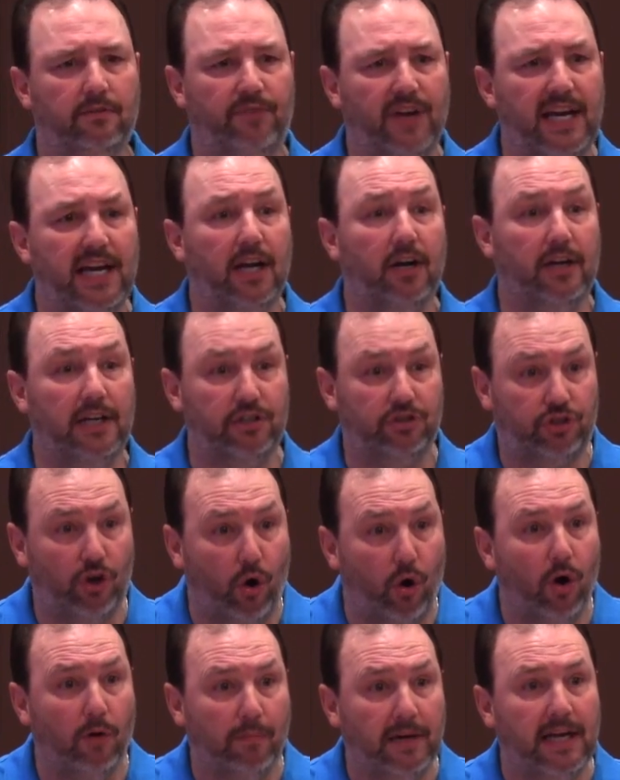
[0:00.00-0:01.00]
Fear is
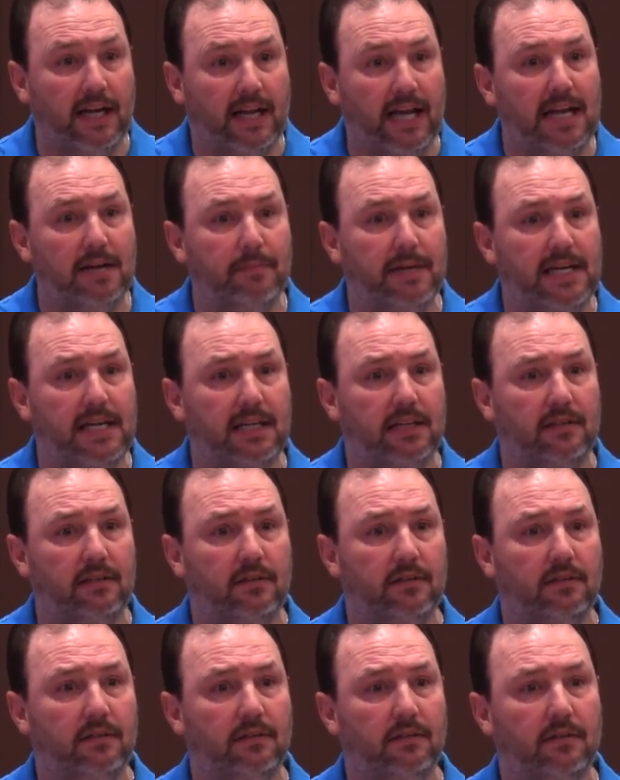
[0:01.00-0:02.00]
torment. Amen?
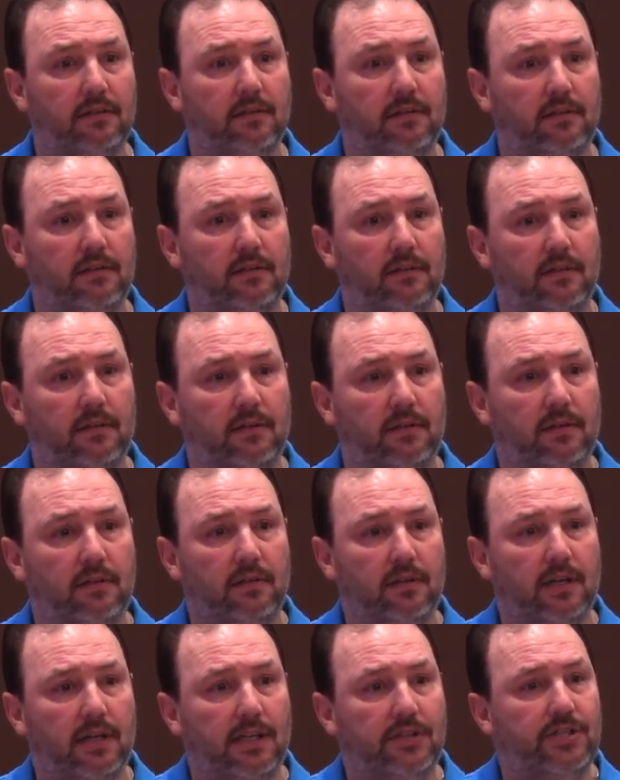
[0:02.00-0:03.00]

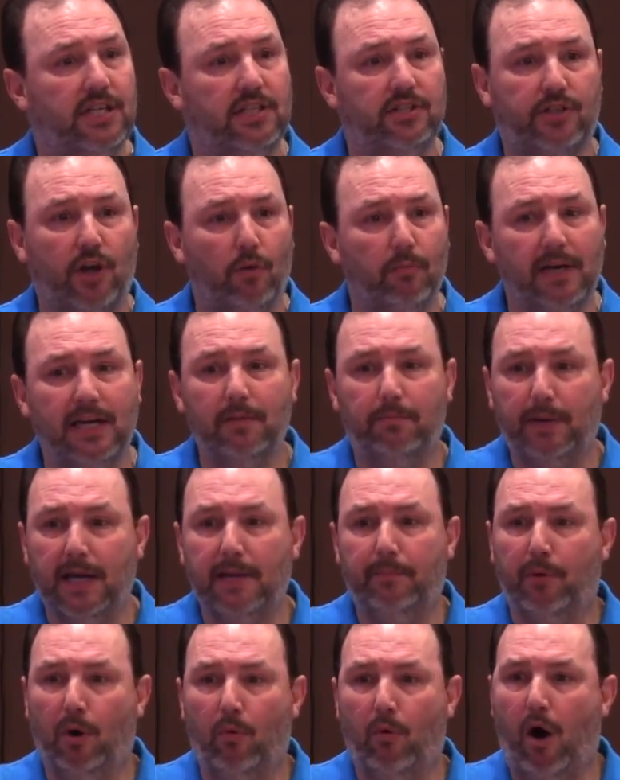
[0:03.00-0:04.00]
I see so many
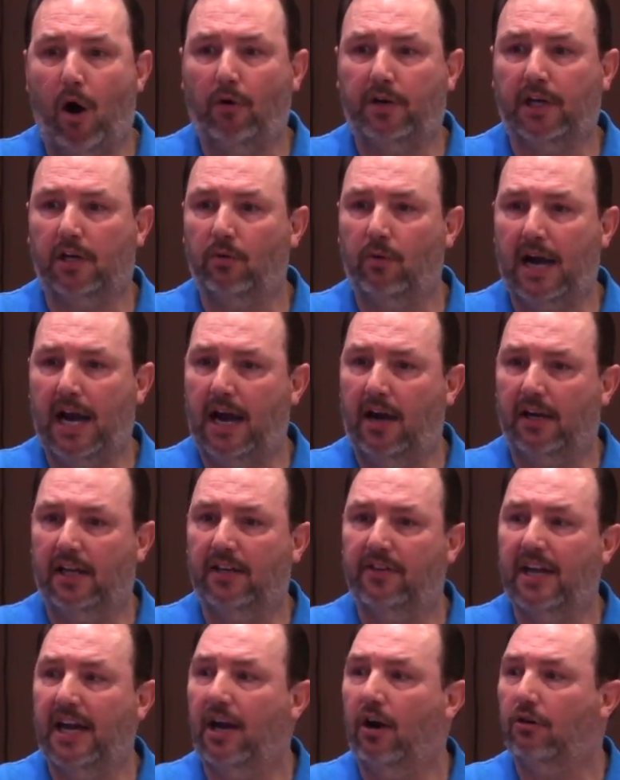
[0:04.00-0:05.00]
people walking around
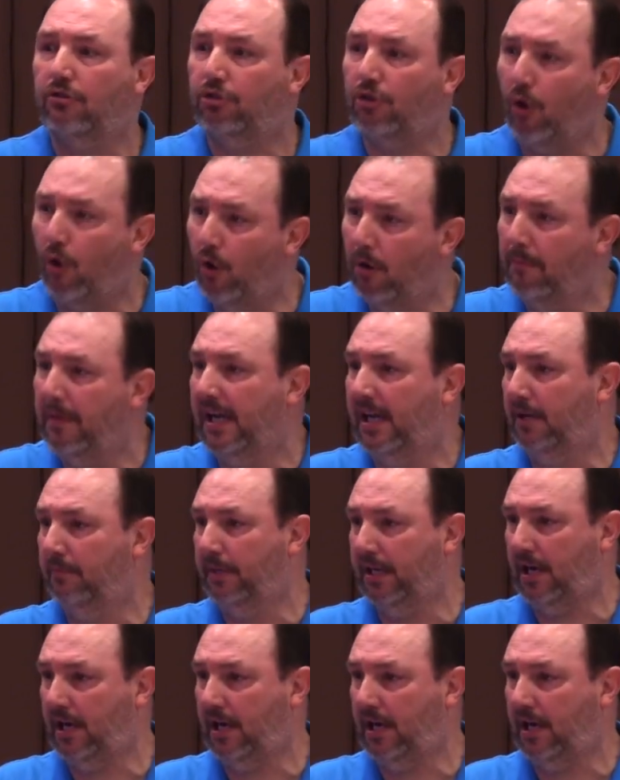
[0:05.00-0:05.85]
and they are tormented